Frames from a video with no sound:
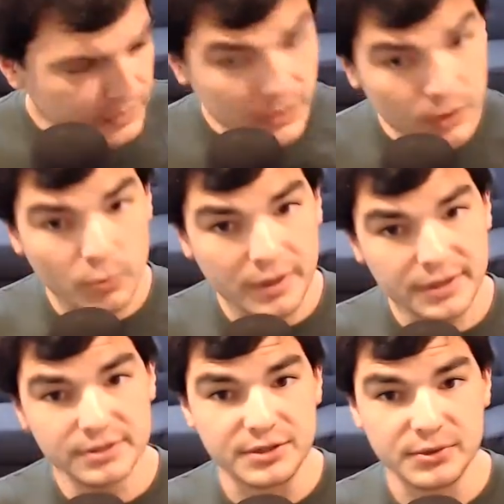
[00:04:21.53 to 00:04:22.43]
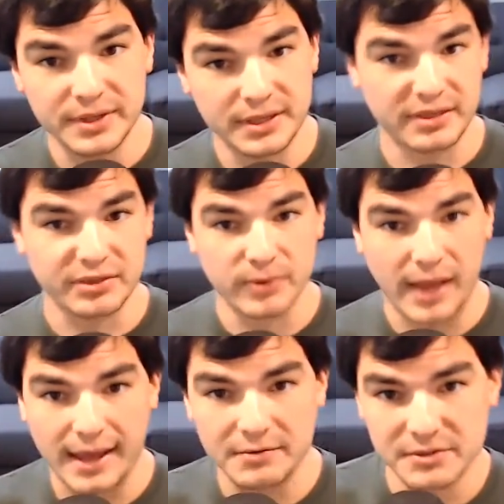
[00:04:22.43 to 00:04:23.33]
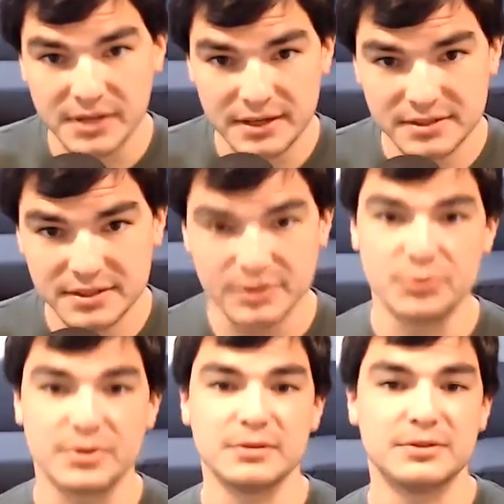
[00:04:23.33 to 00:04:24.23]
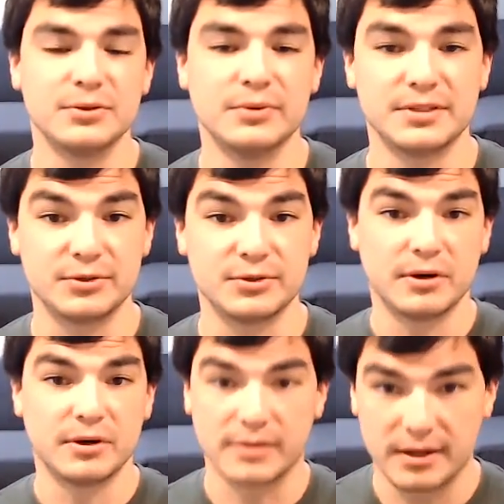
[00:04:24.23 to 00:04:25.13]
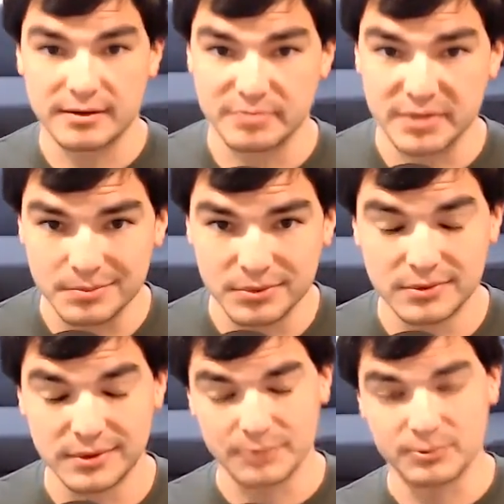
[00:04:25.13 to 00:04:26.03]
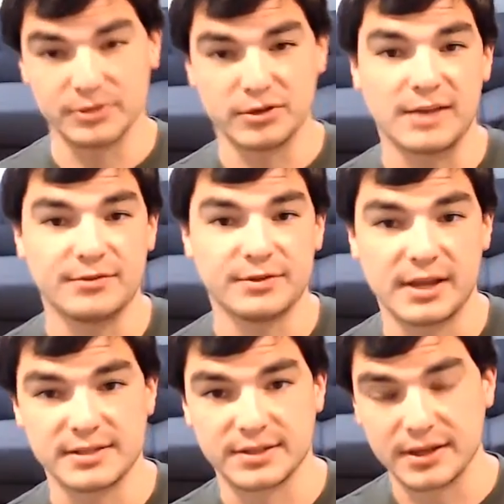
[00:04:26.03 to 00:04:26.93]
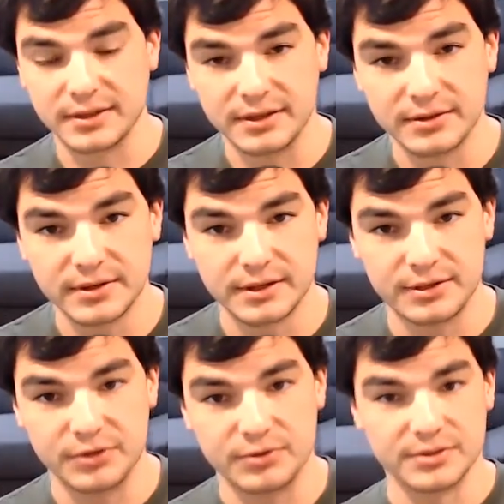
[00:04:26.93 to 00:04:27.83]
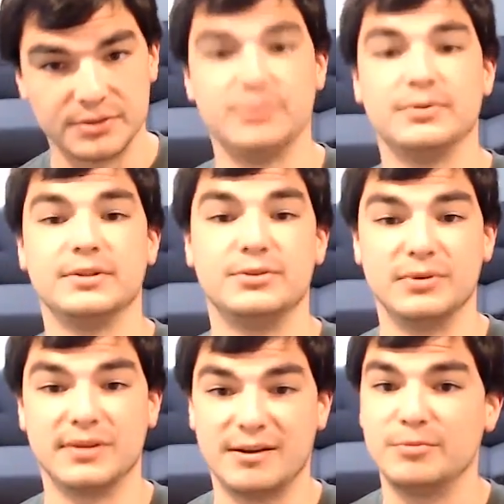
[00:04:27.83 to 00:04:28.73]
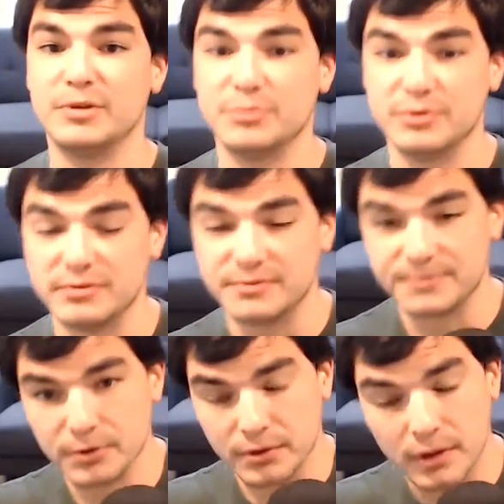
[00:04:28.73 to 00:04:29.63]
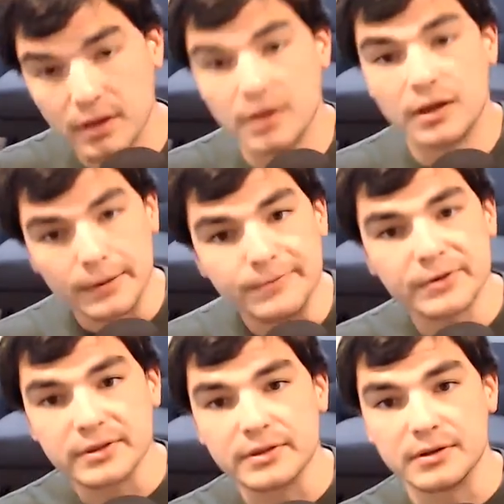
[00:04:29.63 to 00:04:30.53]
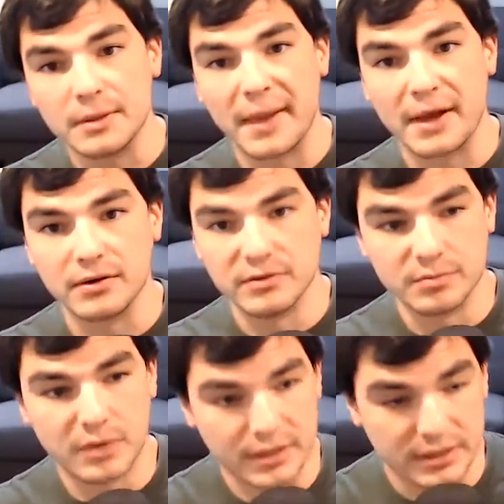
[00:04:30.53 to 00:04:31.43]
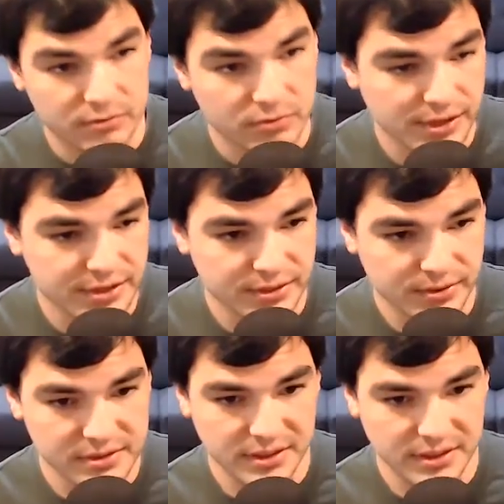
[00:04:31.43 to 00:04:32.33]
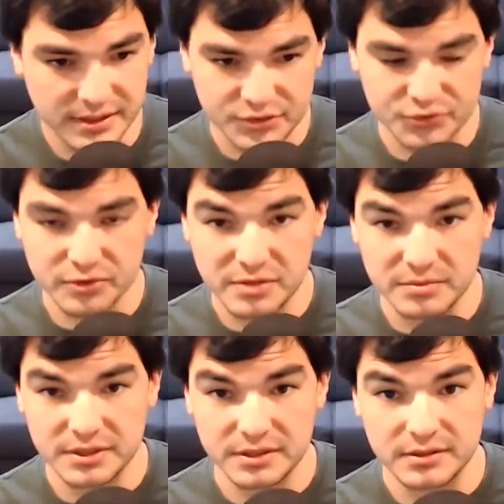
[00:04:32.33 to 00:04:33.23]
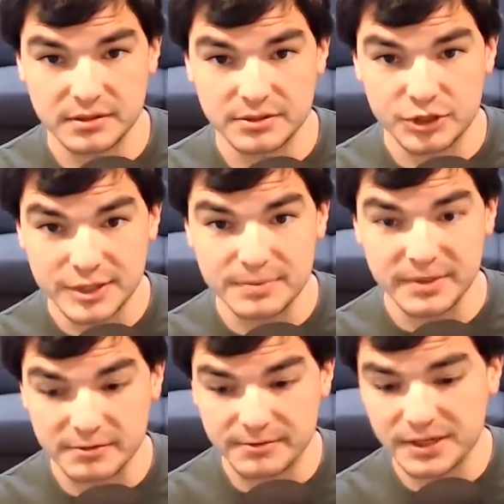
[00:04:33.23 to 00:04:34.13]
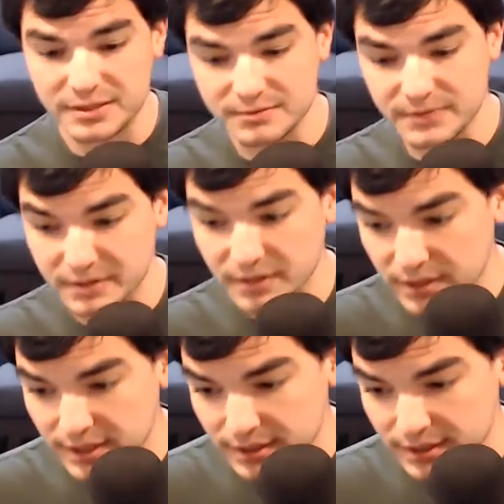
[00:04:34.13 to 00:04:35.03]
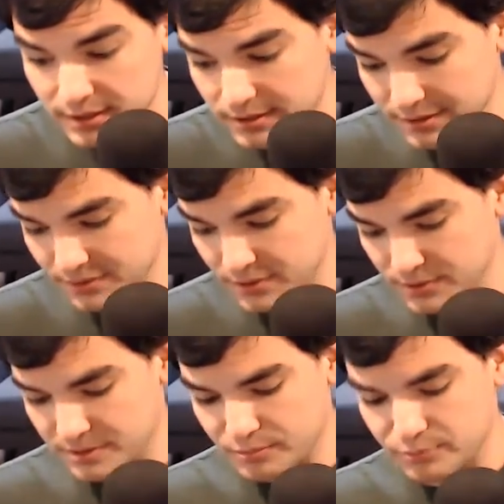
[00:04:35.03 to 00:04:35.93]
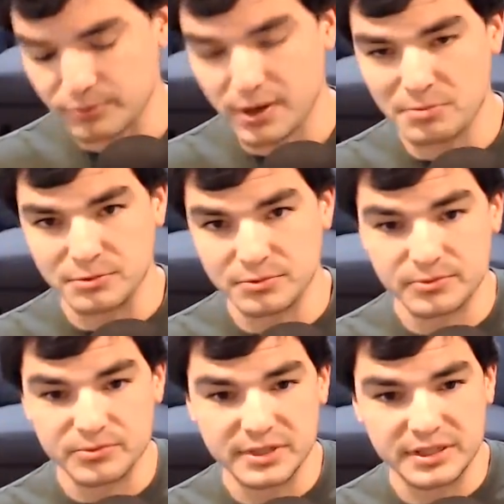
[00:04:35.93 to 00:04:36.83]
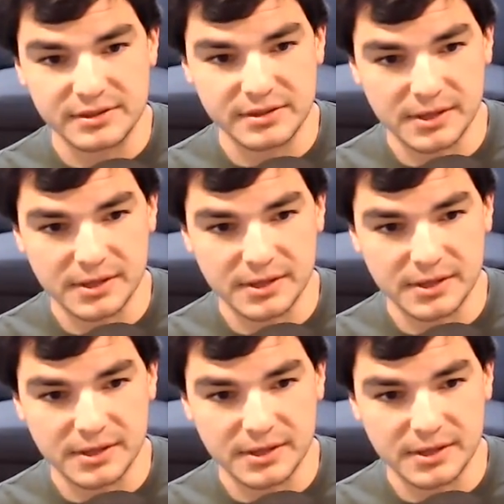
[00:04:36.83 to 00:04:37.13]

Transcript: when you're doing it through advertising, you can do it to a lot of people. And when you're advertising on the internet, you can do it to a lot of people for a very little amount of money, right? So it's like extremely cheap and effective. And the problem with